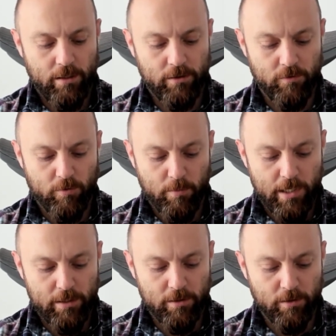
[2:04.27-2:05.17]
The
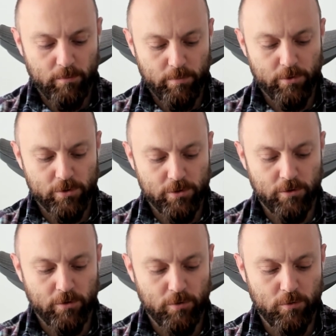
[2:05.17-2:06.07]
Romanian
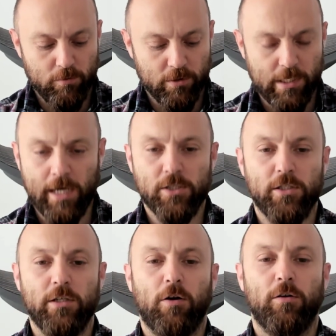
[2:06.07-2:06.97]
person who was
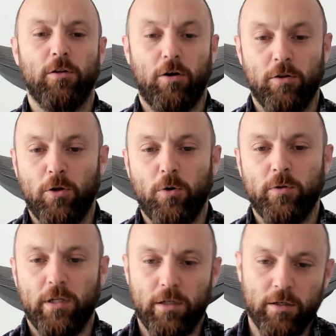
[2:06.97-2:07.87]
actually
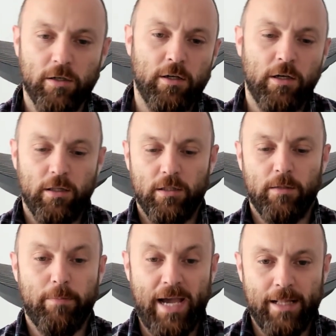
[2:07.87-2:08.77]
loading
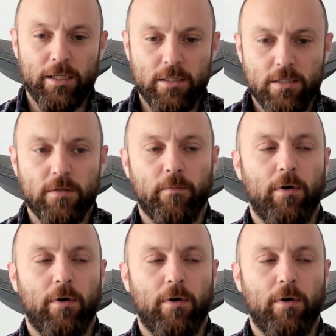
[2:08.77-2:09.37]
the pallets